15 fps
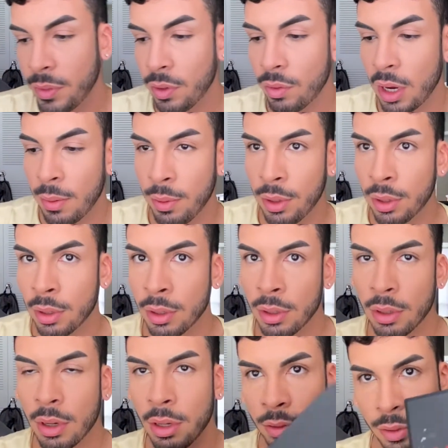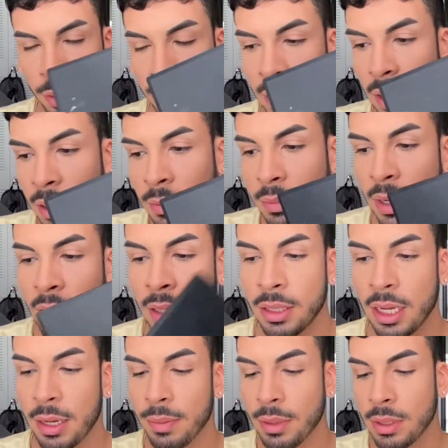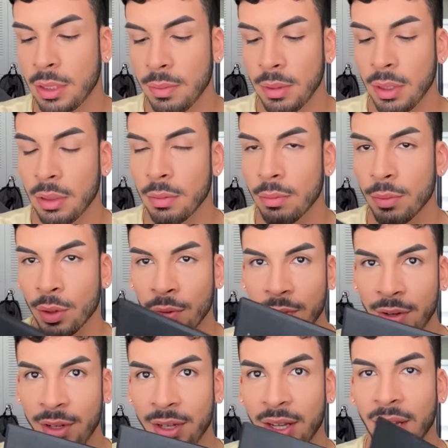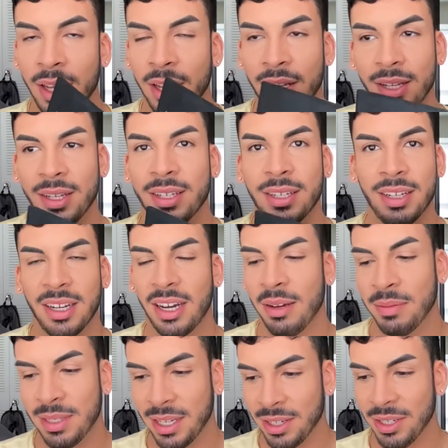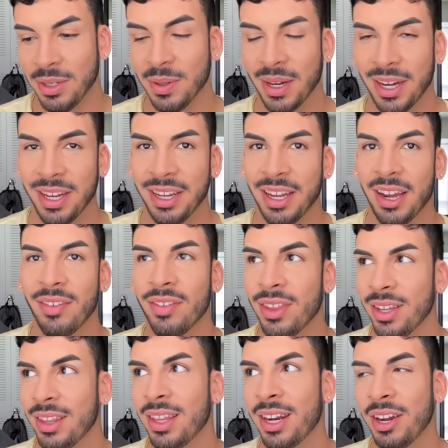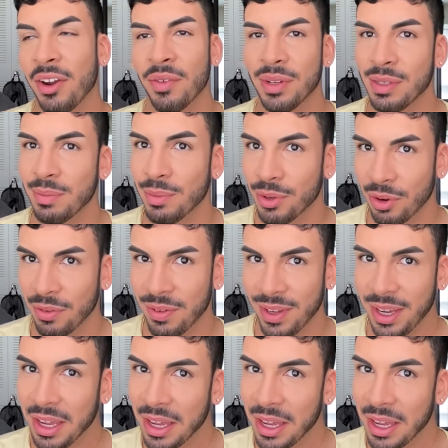grab your contouring palette. Mine happens to be Morphe. I'm telling you, everything that I own is Morphe.